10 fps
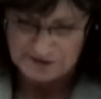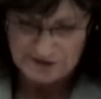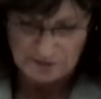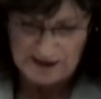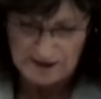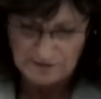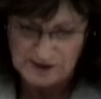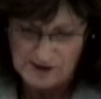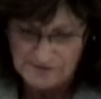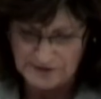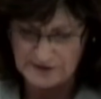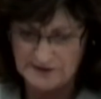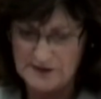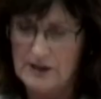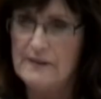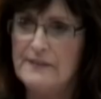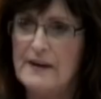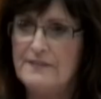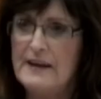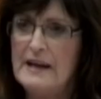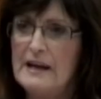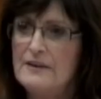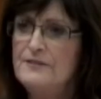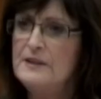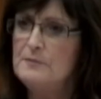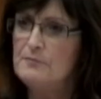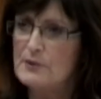So how confident that they have the